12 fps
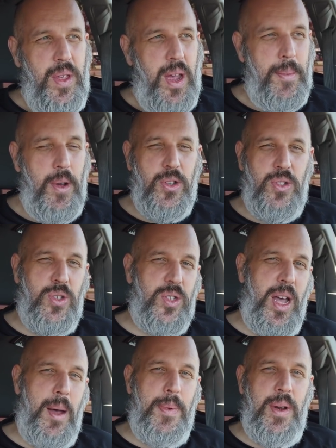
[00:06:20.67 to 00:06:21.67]
I'm also
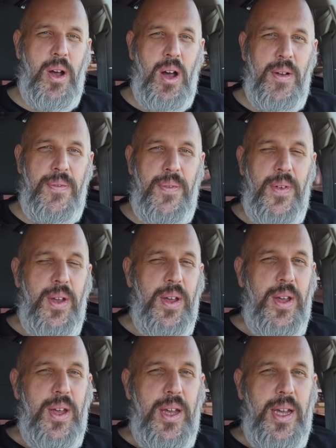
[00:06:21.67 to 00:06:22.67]
stopping off
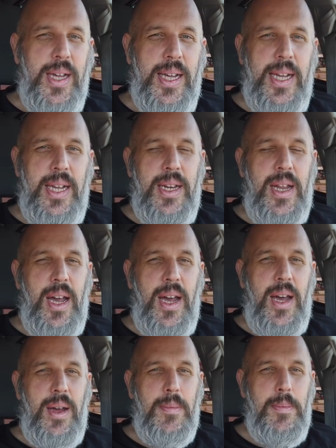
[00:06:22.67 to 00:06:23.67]
in
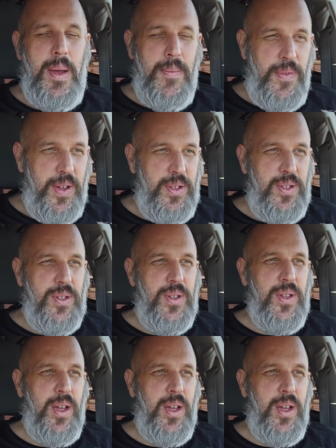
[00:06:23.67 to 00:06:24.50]
Memphis.